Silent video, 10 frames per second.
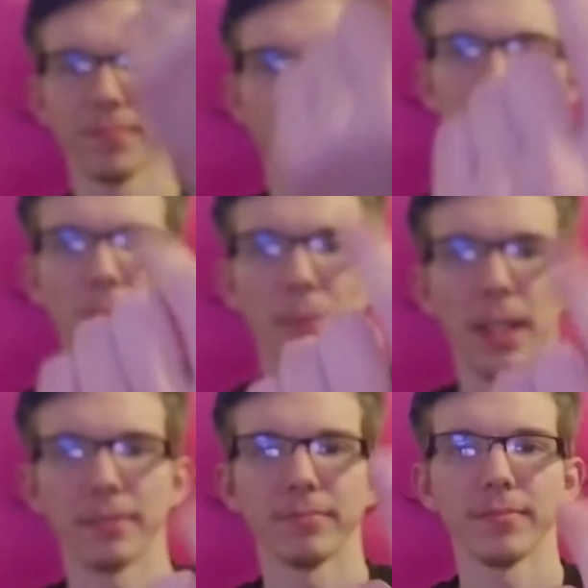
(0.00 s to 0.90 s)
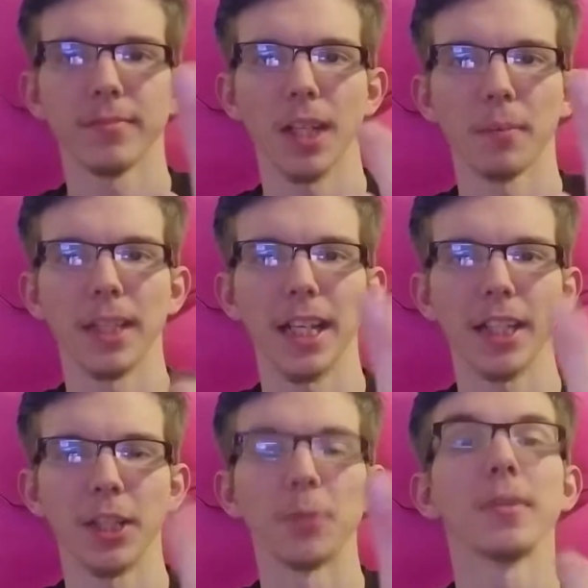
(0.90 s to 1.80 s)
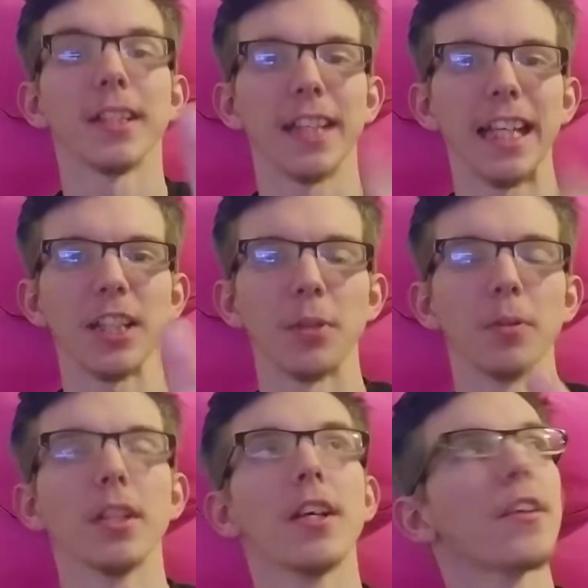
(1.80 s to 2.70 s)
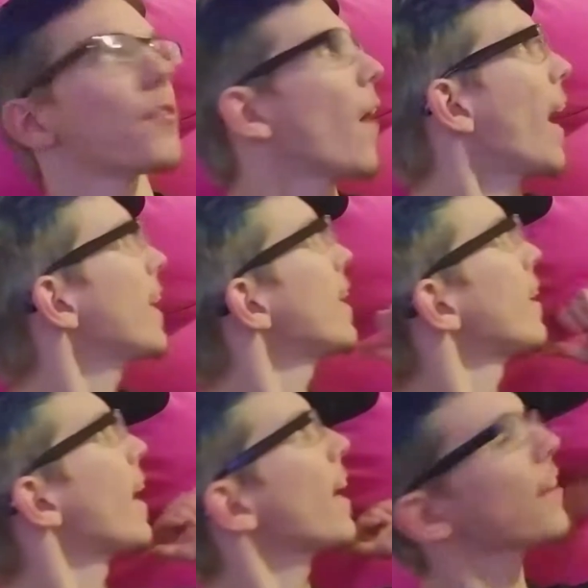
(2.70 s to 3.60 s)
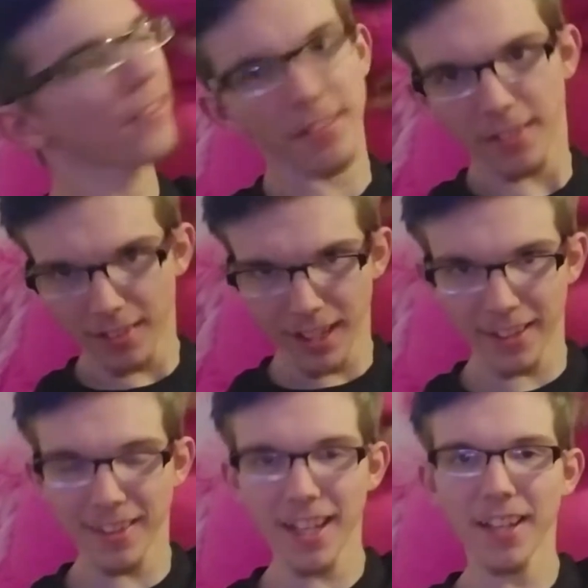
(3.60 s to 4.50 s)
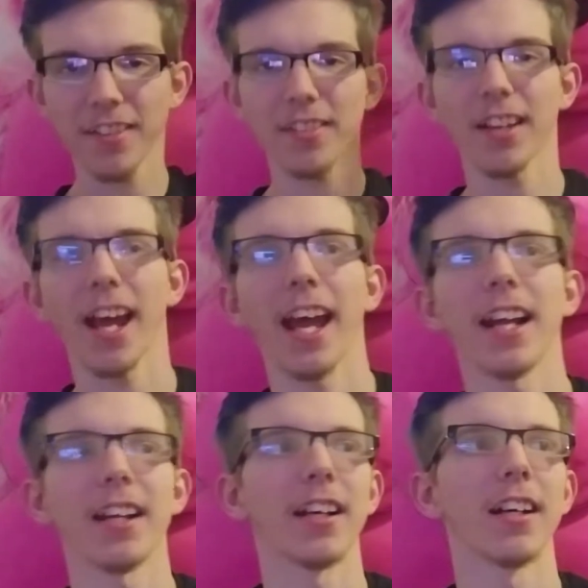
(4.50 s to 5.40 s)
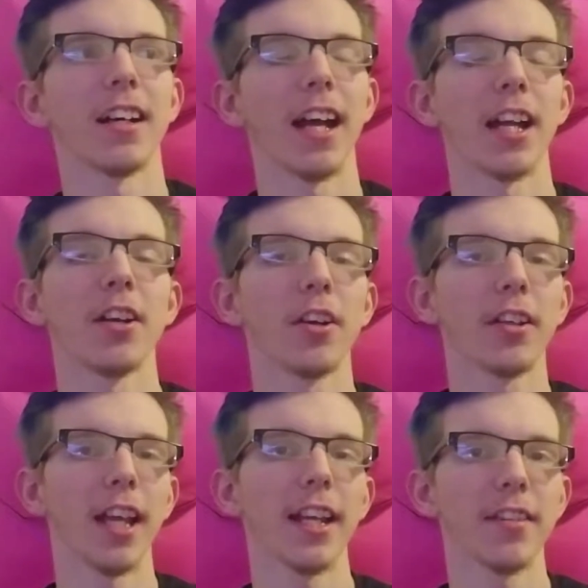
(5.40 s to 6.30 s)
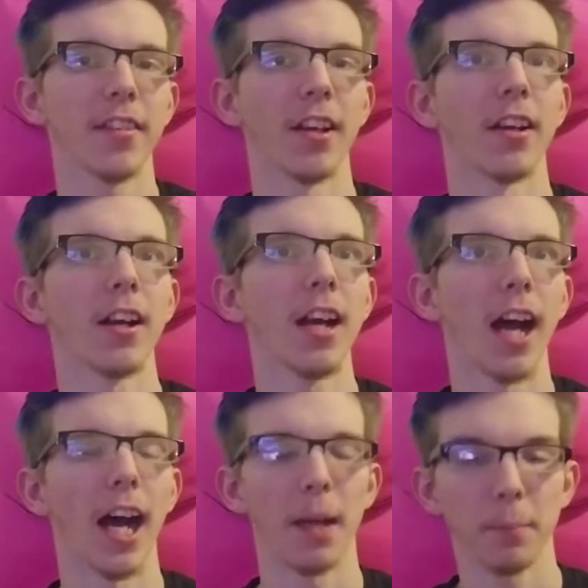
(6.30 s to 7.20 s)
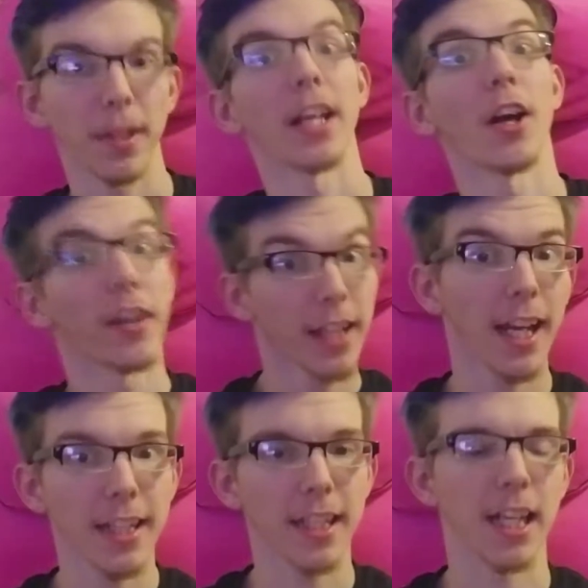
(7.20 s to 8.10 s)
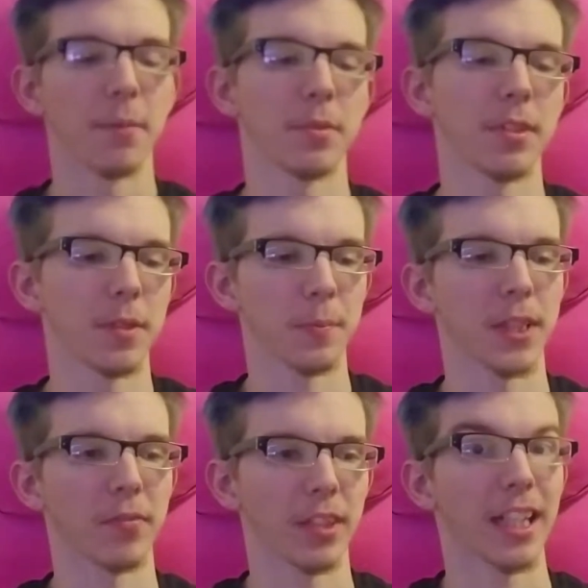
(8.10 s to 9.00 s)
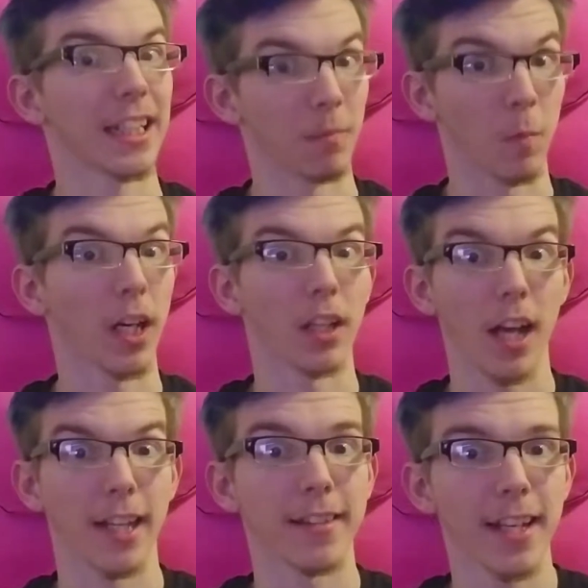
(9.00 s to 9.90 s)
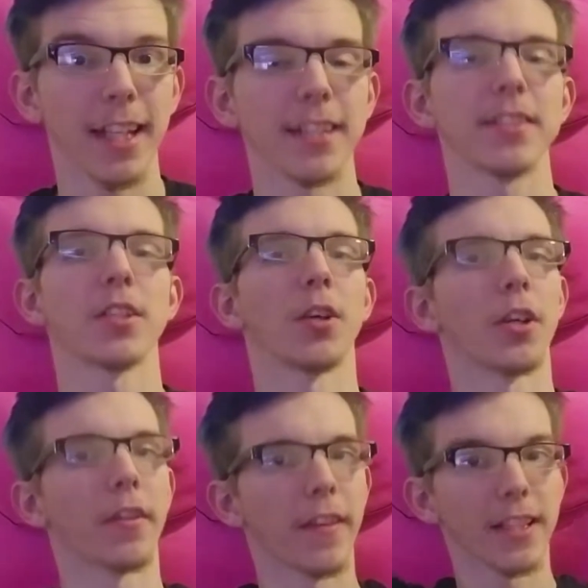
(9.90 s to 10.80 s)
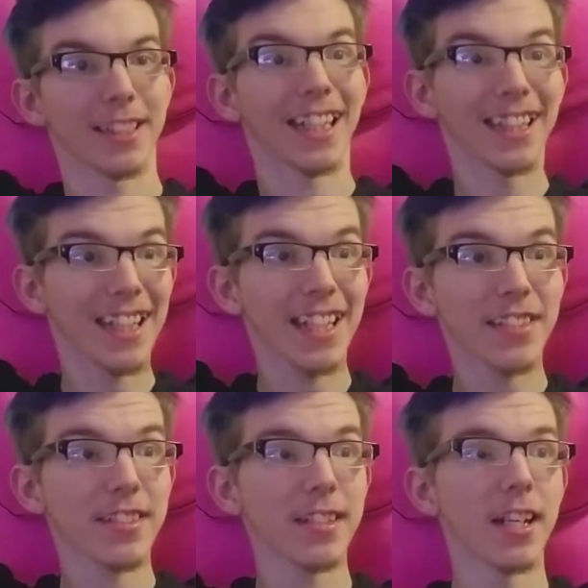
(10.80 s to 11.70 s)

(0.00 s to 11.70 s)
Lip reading: Come on. Thank you. So I get guys like this at an arcade center. I play arcade games. Specifically, I win a lot of tickets to earn things like this.